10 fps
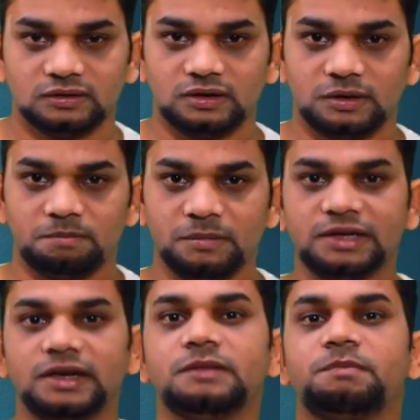The
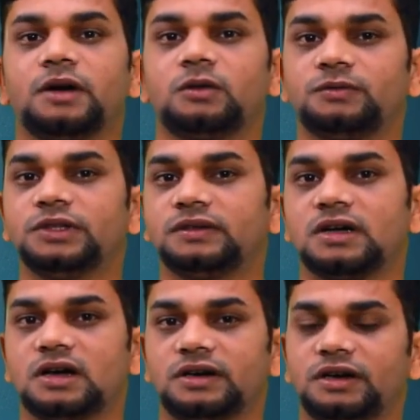metallic part of this
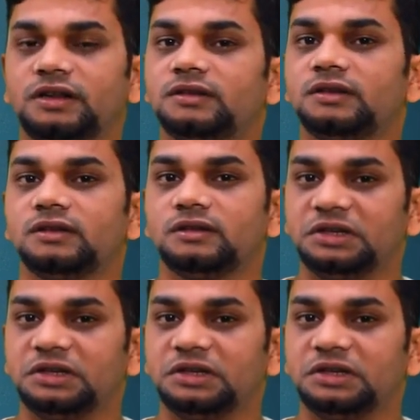car, it is